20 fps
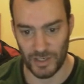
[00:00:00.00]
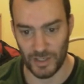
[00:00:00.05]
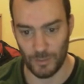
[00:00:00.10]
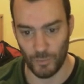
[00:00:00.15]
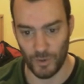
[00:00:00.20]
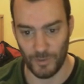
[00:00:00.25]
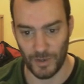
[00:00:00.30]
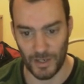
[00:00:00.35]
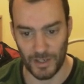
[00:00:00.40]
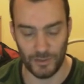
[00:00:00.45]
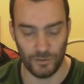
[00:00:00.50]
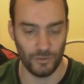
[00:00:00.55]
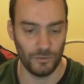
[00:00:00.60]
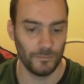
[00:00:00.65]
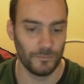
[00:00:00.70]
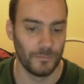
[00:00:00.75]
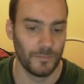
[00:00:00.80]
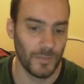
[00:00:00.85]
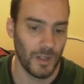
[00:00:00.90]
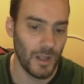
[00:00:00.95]
And 24
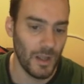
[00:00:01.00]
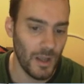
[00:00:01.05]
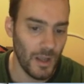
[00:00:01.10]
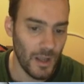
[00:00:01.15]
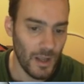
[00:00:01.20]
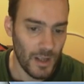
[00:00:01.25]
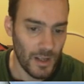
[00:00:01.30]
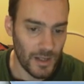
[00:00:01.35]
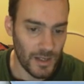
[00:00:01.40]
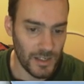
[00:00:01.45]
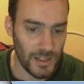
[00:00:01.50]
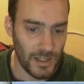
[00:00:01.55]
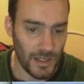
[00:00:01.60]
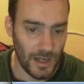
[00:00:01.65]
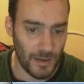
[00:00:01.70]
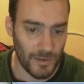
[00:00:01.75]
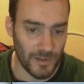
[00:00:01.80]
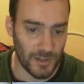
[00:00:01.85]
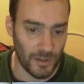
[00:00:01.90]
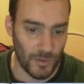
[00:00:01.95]
bits, because I always
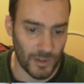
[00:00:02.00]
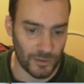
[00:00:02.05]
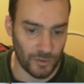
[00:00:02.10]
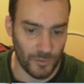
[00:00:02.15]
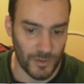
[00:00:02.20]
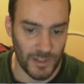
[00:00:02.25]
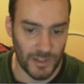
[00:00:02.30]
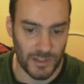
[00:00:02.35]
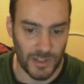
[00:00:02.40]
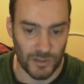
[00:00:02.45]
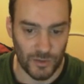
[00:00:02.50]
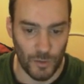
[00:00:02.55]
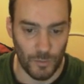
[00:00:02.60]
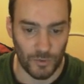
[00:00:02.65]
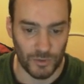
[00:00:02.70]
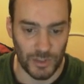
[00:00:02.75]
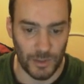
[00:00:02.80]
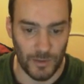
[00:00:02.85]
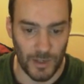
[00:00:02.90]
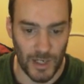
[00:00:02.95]
record at 24
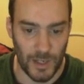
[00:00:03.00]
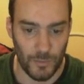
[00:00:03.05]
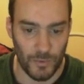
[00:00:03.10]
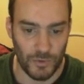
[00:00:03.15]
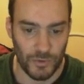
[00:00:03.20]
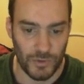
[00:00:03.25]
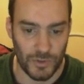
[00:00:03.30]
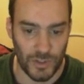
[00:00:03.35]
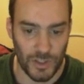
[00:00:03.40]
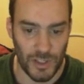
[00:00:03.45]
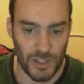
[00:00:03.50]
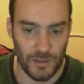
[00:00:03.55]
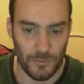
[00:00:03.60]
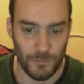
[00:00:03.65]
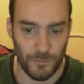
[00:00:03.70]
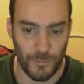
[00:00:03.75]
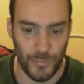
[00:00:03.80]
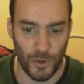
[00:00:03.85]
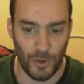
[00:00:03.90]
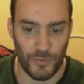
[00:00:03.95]
bits. So now we
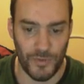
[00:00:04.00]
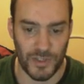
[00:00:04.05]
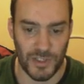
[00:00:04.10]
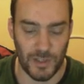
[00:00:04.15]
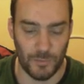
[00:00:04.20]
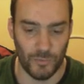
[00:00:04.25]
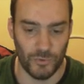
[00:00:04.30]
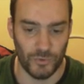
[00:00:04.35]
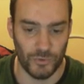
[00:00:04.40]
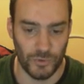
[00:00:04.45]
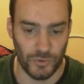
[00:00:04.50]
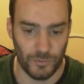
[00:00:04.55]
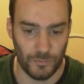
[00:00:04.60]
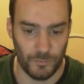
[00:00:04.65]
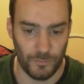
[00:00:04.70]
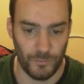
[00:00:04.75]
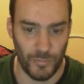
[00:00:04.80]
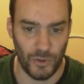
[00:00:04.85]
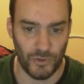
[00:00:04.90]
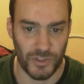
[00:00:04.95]
click on Process.